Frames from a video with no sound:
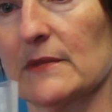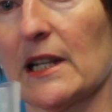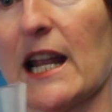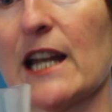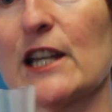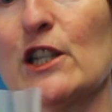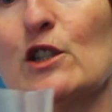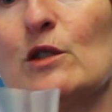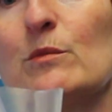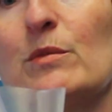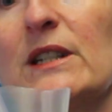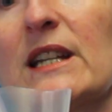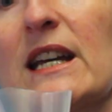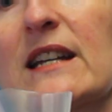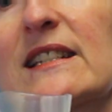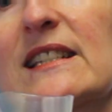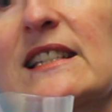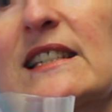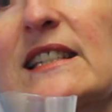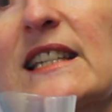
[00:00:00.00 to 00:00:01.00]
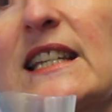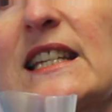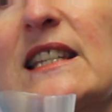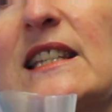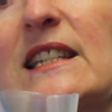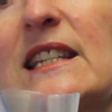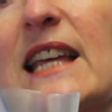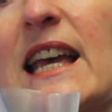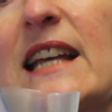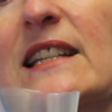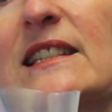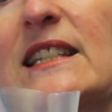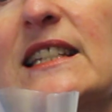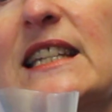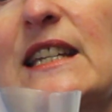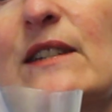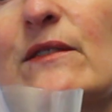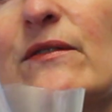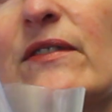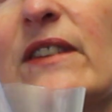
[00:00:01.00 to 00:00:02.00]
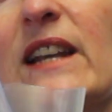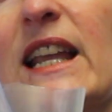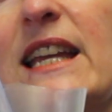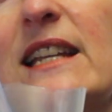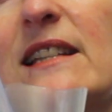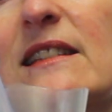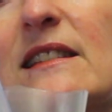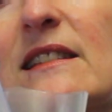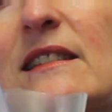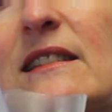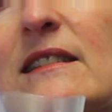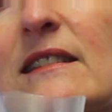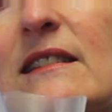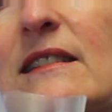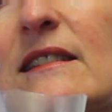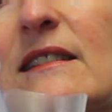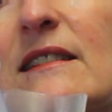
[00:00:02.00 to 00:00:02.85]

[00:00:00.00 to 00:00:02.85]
and you'll be able to see as it inflates.